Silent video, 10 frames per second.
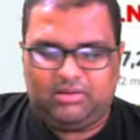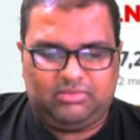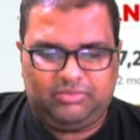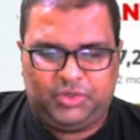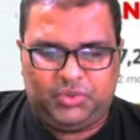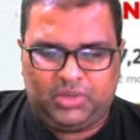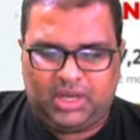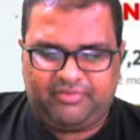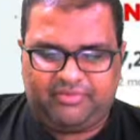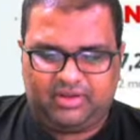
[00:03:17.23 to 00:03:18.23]
you
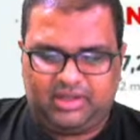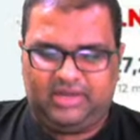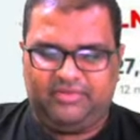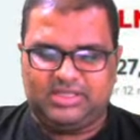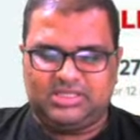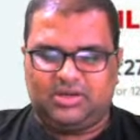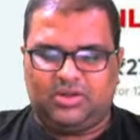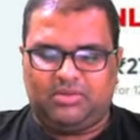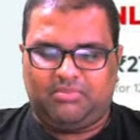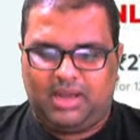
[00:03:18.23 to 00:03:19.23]
have invested
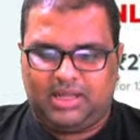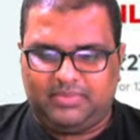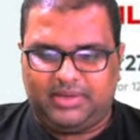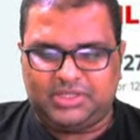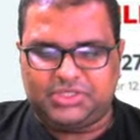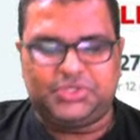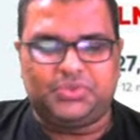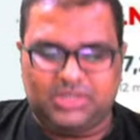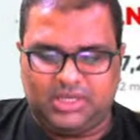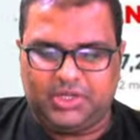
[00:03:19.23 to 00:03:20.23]
on mathematics
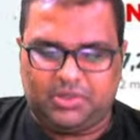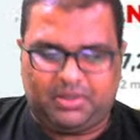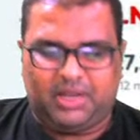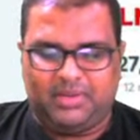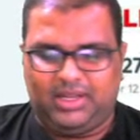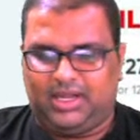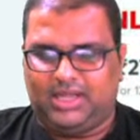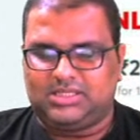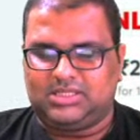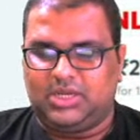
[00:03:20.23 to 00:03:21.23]
tuition in your primary
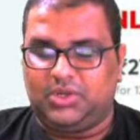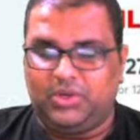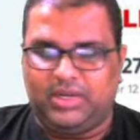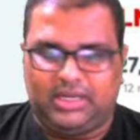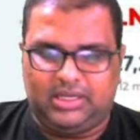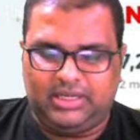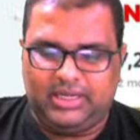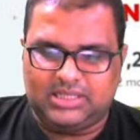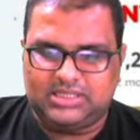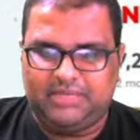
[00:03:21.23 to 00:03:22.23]
classes. Now you will get
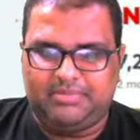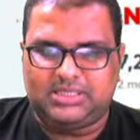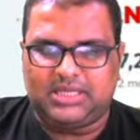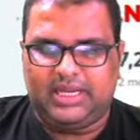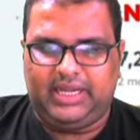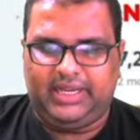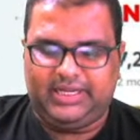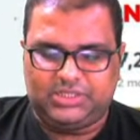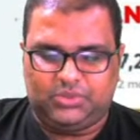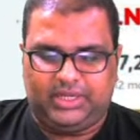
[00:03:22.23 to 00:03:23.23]
India's the best
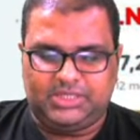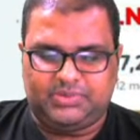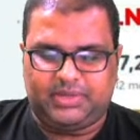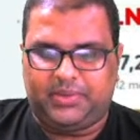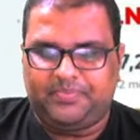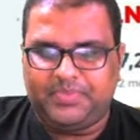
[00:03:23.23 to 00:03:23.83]
IITians to teach for you.